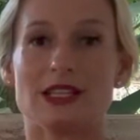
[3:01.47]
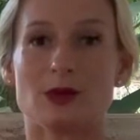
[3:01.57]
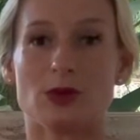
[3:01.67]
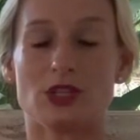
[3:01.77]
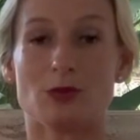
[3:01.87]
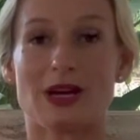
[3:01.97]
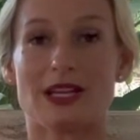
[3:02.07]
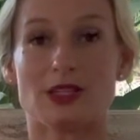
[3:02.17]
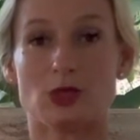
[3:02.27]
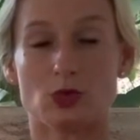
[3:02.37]
and with your body.
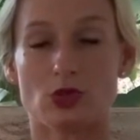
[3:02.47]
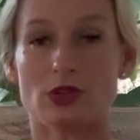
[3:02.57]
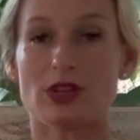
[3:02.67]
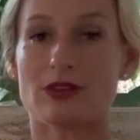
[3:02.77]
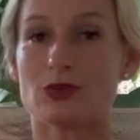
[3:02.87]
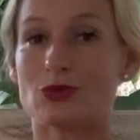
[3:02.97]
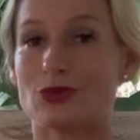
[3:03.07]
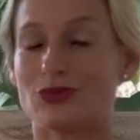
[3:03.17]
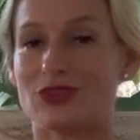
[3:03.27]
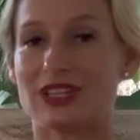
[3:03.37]
You don't have to
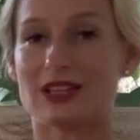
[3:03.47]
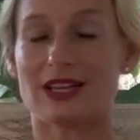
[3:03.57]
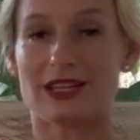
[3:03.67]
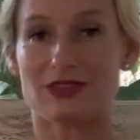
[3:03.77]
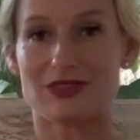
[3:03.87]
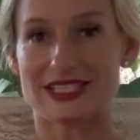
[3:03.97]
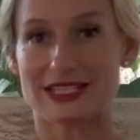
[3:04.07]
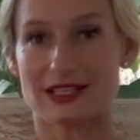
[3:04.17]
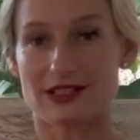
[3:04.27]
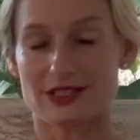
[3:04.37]
feel any
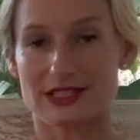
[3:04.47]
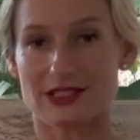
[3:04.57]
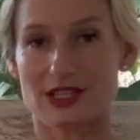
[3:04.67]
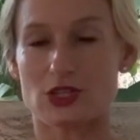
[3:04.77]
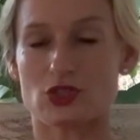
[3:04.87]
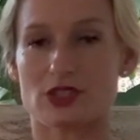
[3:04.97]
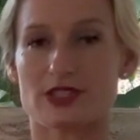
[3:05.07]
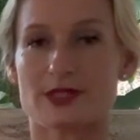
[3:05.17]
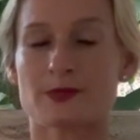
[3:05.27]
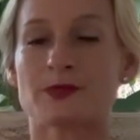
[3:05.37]
physical sensations.
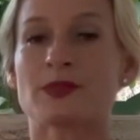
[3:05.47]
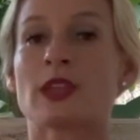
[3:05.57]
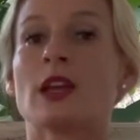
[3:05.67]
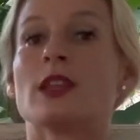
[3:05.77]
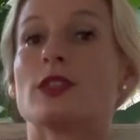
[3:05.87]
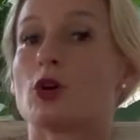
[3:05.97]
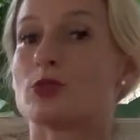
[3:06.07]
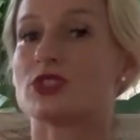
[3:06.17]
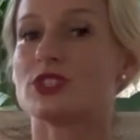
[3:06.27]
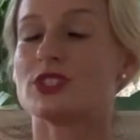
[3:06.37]
The
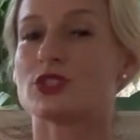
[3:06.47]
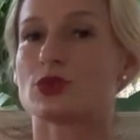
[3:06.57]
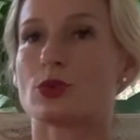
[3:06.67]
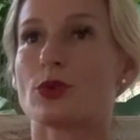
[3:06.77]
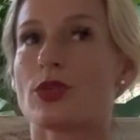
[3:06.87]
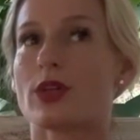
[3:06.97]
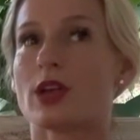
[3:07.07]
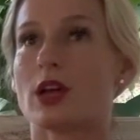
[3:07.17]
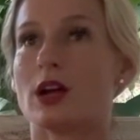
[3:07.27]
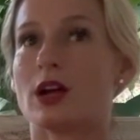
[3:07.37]
opposite is truth.
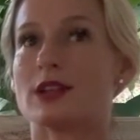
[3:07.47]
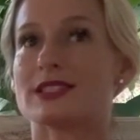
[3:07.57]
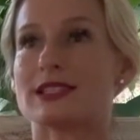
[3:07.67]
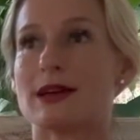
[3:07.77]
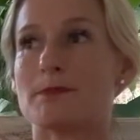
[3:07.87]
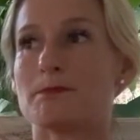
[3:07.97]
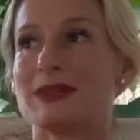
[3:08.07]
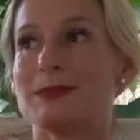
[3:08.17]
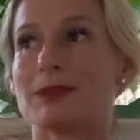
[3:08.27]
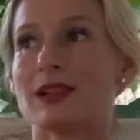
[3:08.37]
Some
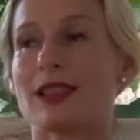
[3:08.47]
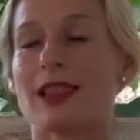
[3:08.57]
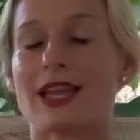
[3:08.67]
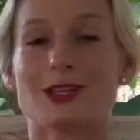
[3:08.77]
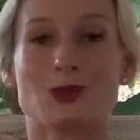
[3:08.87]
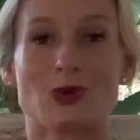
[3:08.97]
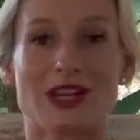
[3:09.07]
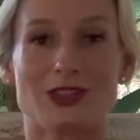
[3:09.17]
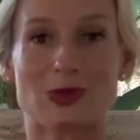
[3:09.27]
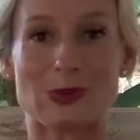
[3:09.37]
people like to run
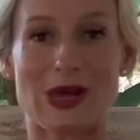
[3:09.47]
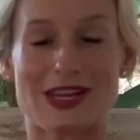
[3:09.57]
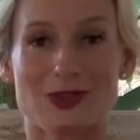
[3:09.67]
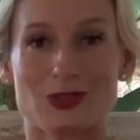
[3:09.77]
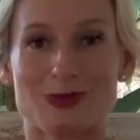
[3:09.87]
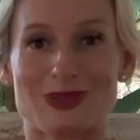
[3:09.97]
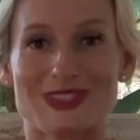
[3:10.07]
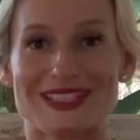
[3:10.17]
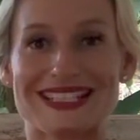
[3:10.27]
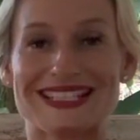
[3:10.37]
it on
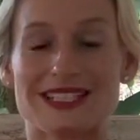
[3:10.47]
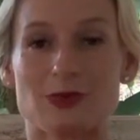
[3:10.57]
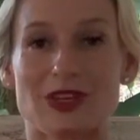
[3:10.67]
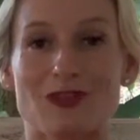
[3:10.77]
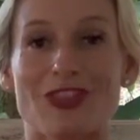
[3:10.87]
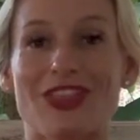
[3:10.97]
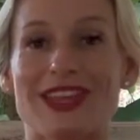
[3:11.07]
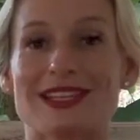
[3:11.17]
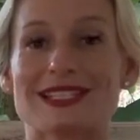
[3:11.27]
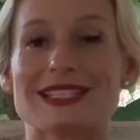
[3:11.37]
100%. This is one of the
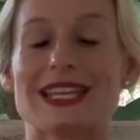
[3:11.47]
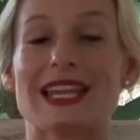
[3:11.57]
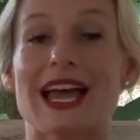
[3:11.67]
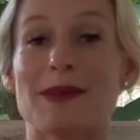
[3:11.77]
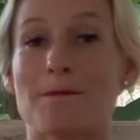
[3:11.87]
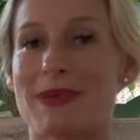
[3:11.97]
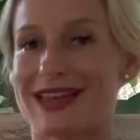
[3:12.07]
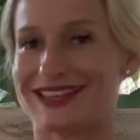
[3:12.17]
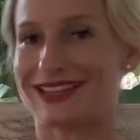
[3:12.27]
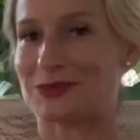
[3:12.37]
things that I ban
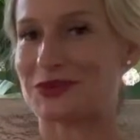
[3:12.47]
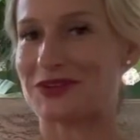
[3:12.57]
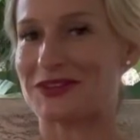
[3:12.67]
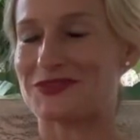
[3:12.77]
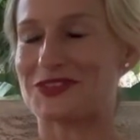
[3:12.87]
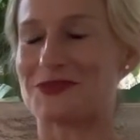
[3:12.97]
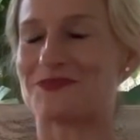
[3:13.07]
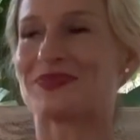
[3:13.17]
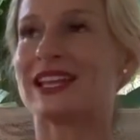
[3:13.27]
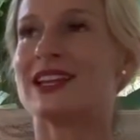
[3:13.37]
everyone from.
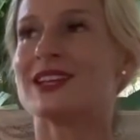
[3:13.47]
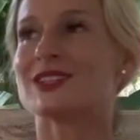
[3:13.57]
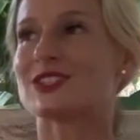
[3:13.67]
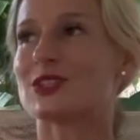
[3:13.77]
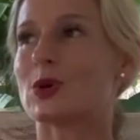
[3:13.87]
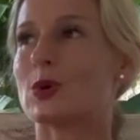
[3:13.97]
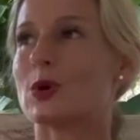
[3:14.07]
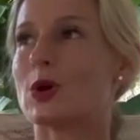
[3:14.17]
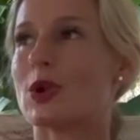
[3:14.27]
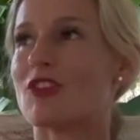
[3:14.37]
So
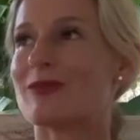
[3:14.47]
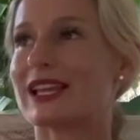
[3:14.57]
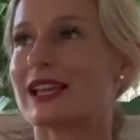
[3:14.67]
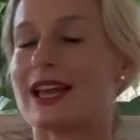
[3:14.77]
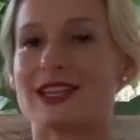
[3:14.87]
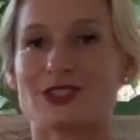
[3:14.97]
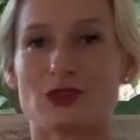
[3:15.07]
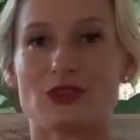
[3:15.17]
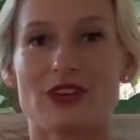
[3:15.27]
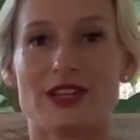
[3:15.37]
all of my clients or
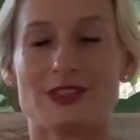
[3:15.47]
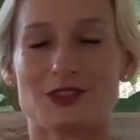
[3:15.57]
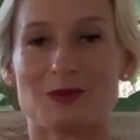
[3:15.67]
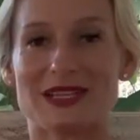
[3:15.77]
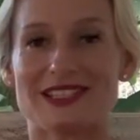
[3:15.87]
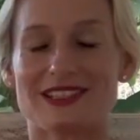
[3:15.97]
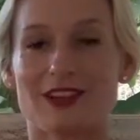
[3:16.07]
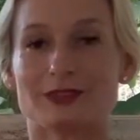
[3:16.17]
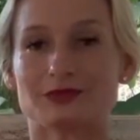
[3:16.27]
friends or myself,